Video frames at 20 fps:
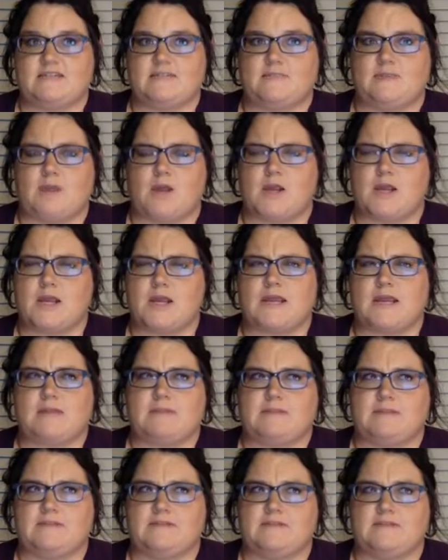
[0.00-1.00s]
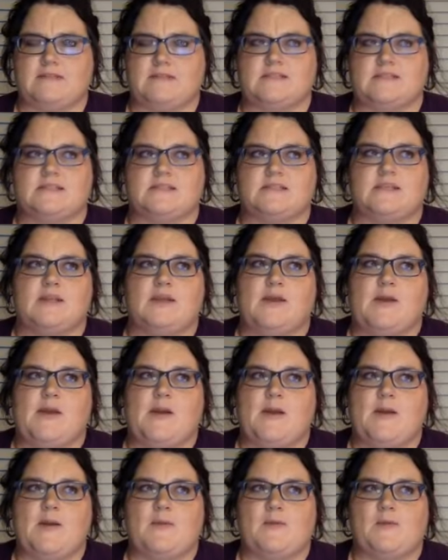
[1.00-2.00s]
Parking, I believe it is.
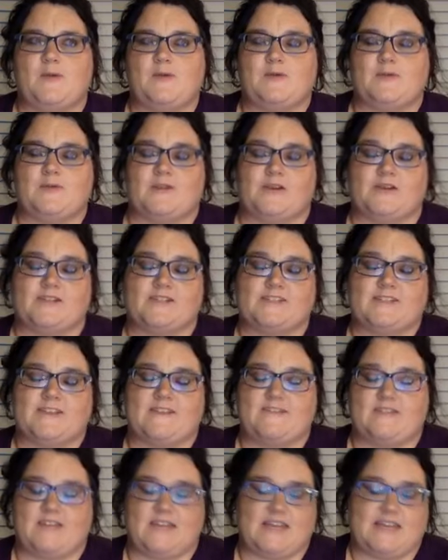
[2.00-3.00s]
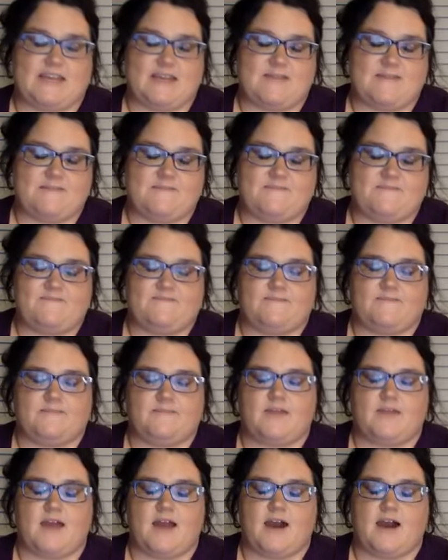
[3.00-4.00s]
We were there at seven a m
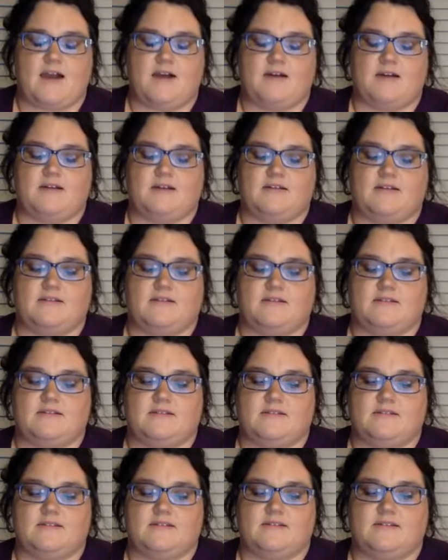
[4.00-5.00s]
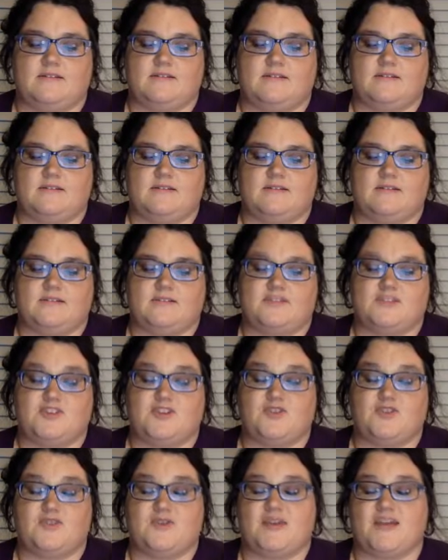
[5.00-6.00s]
Uh,
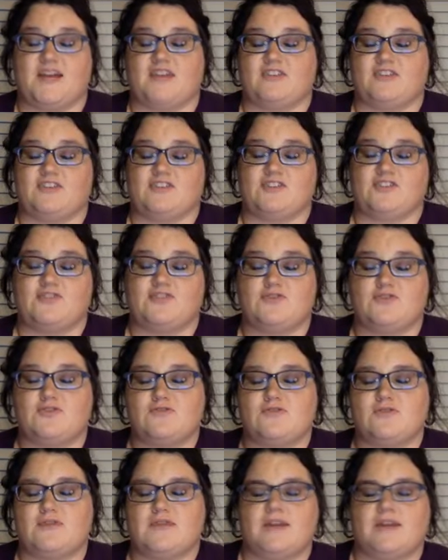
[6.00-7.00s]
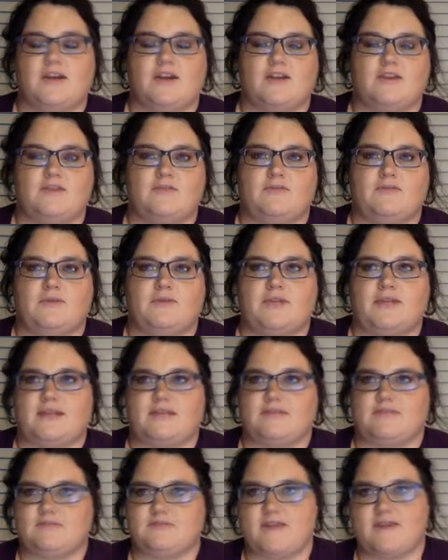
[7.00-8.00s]
so we got the snorkel gear. We didn't
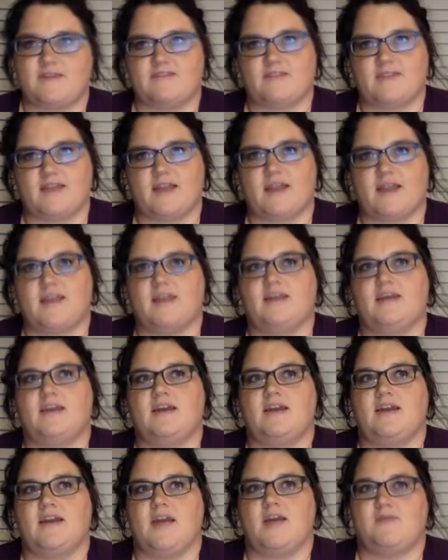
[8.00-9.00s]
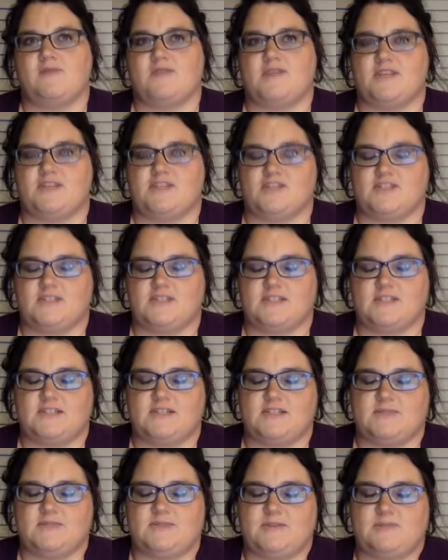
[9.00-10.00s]
have to wait for that. And we could just,
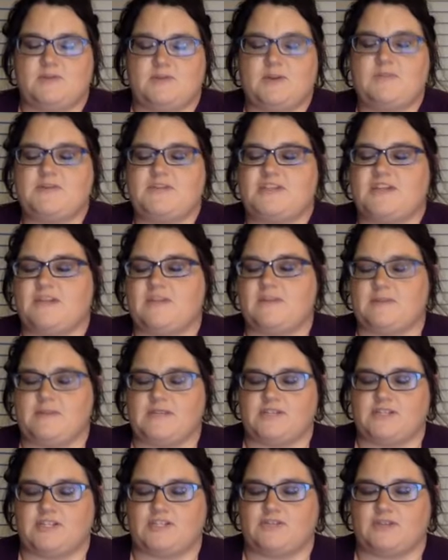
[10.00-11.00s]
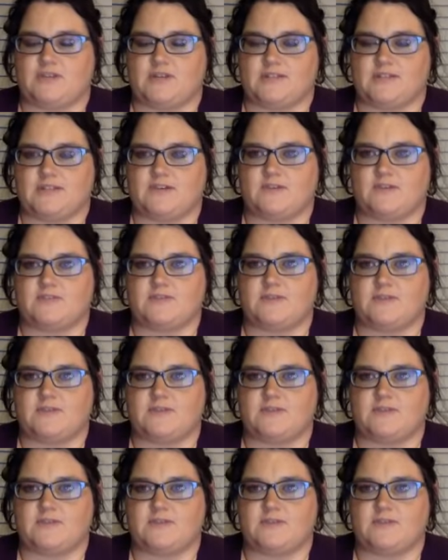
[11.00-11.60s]
we pretty much had the beach to ourselves.